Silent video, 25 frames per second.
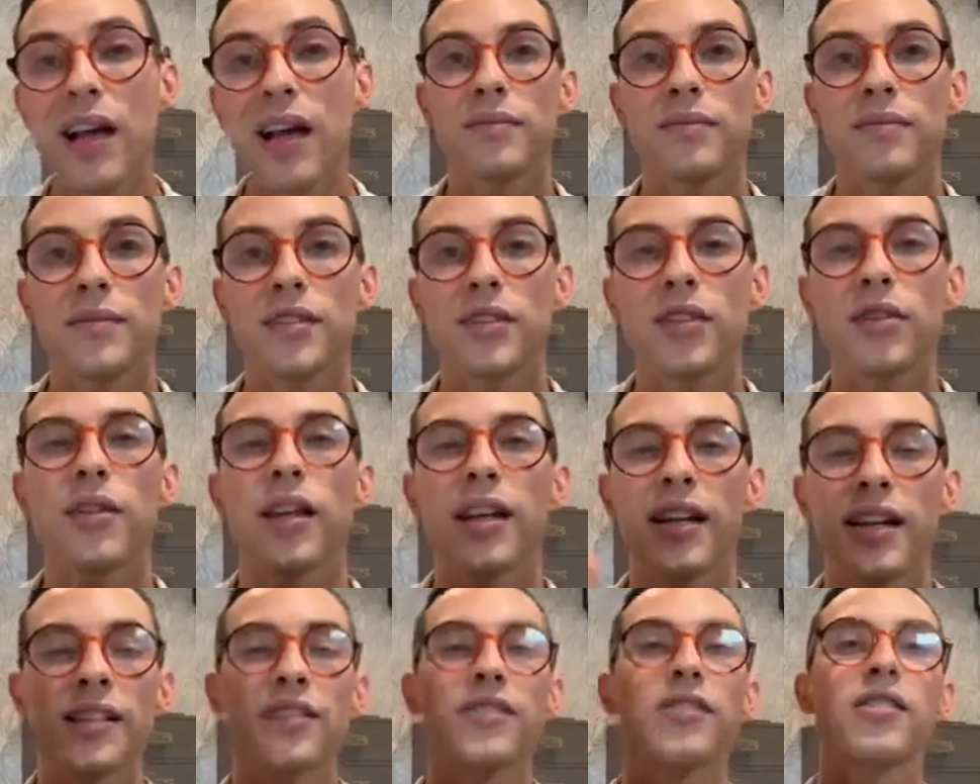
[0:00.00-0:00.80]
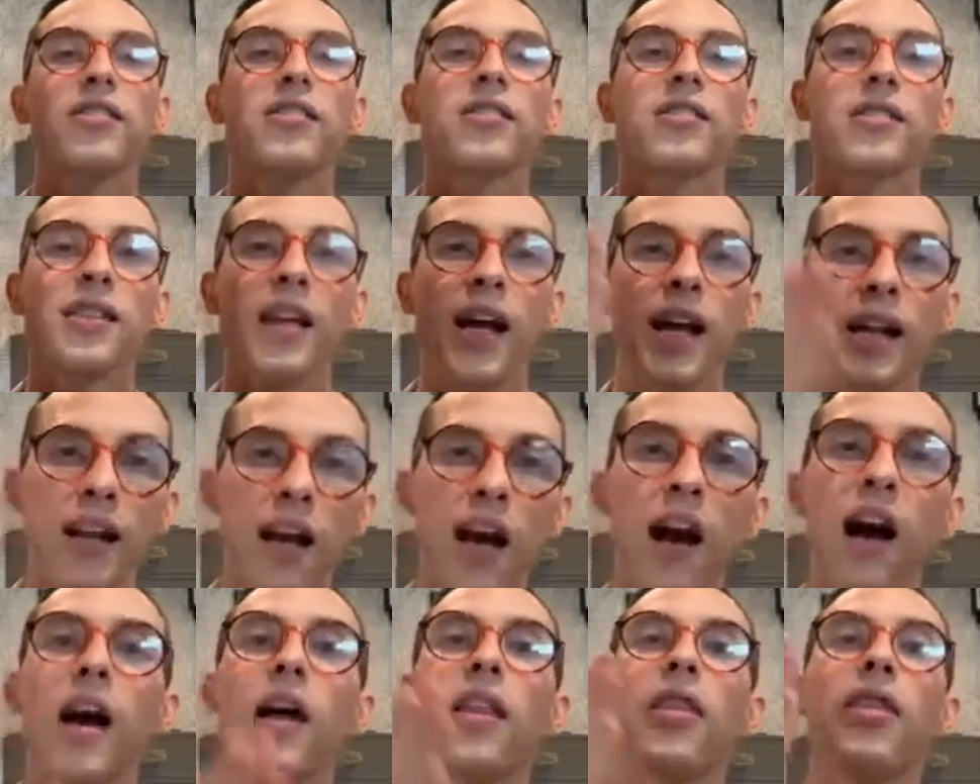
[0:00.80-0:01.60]
so that it's just not
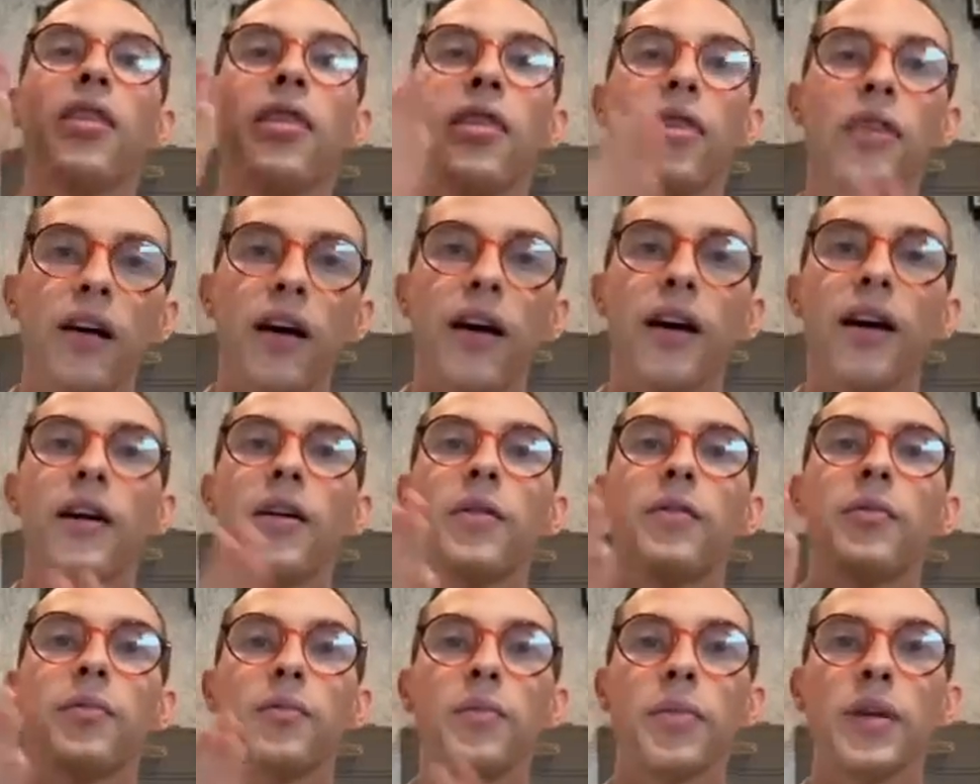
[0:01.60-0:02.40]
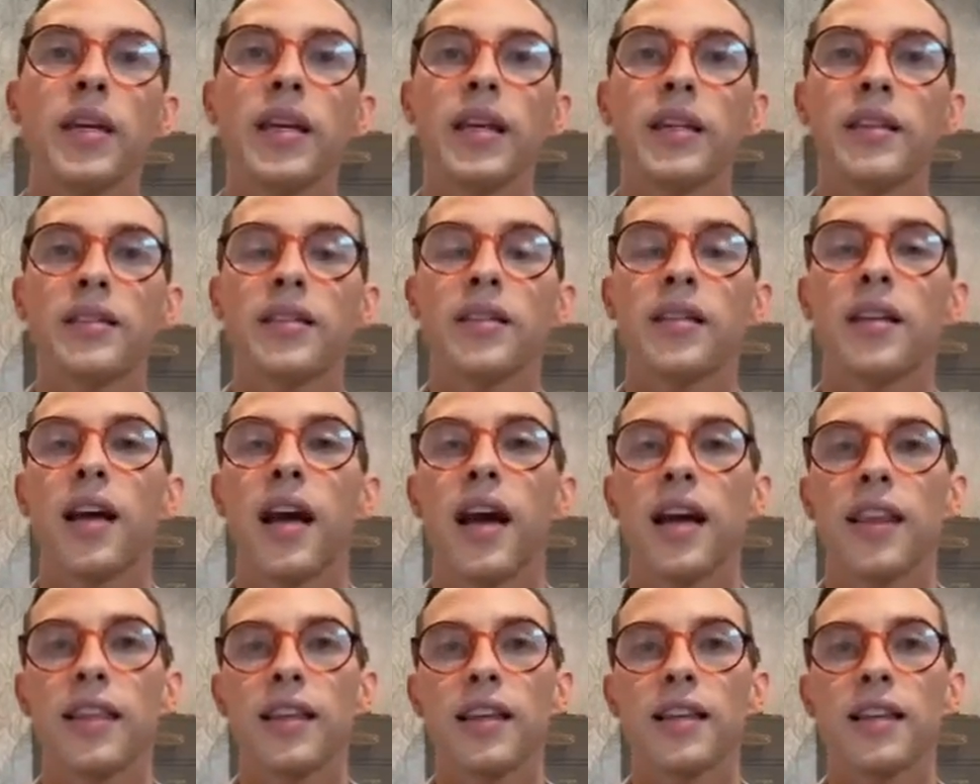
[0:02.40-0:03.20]
on the beat,
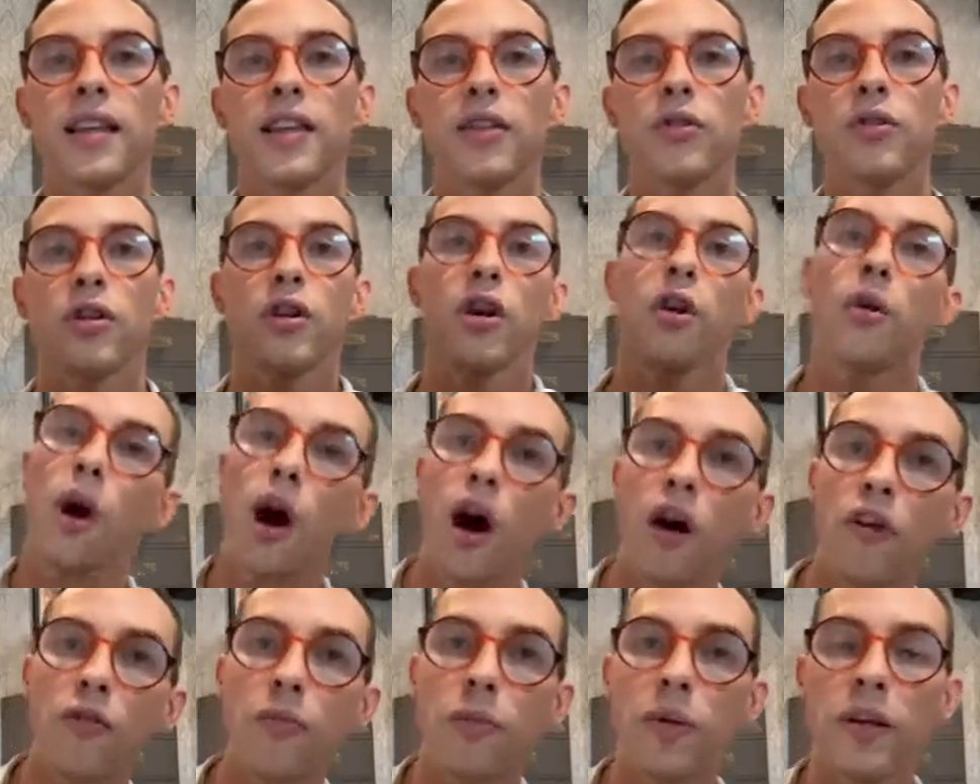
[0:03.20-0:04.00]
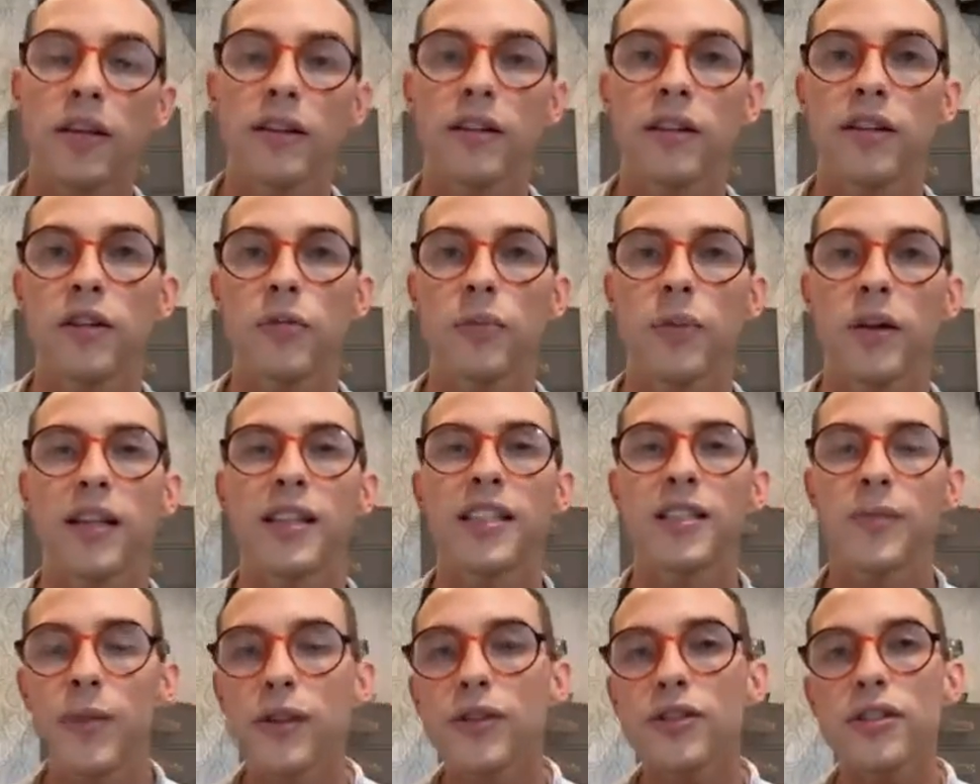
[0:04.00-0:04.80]
I think that you can go off beat a little bit,
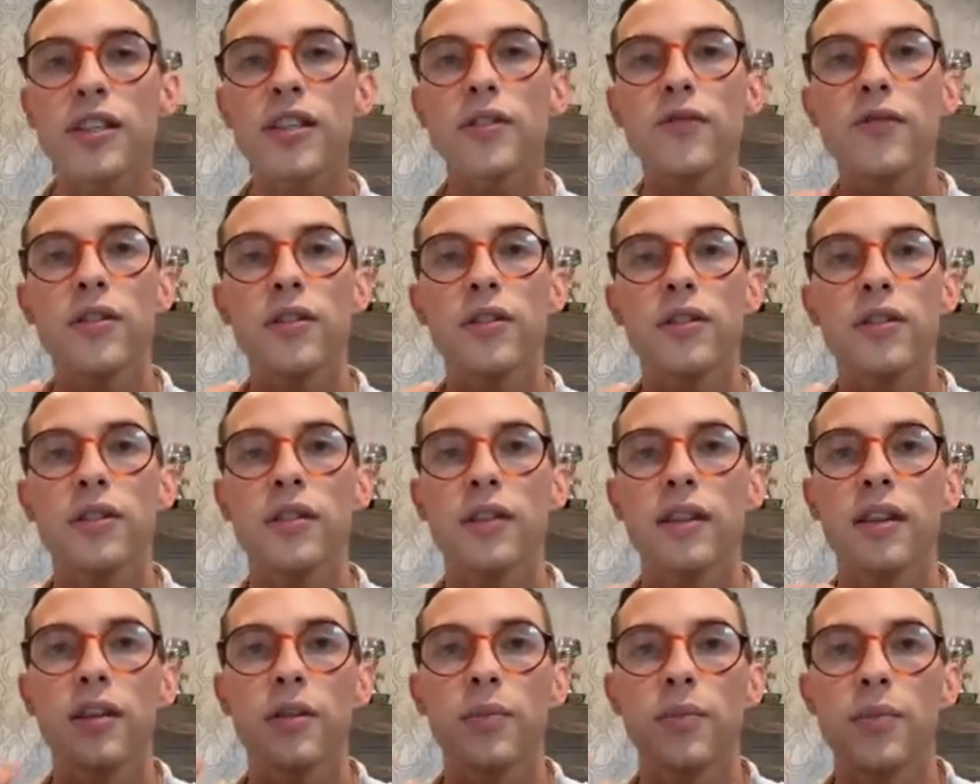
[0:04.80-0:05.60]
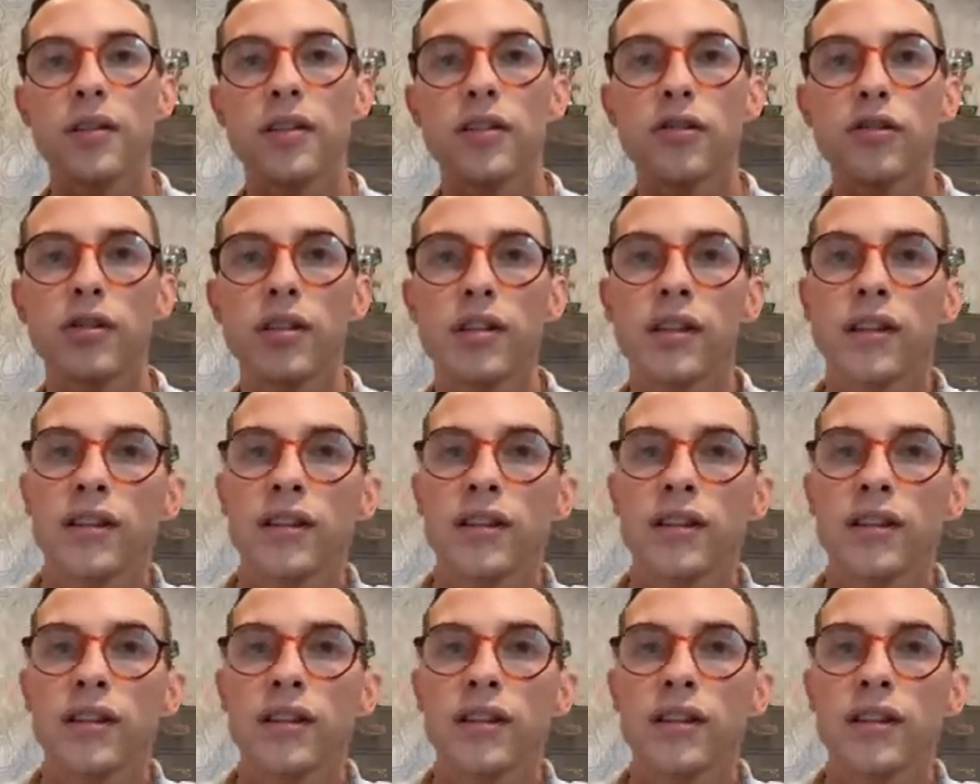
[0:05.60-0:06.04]
especially if the positioning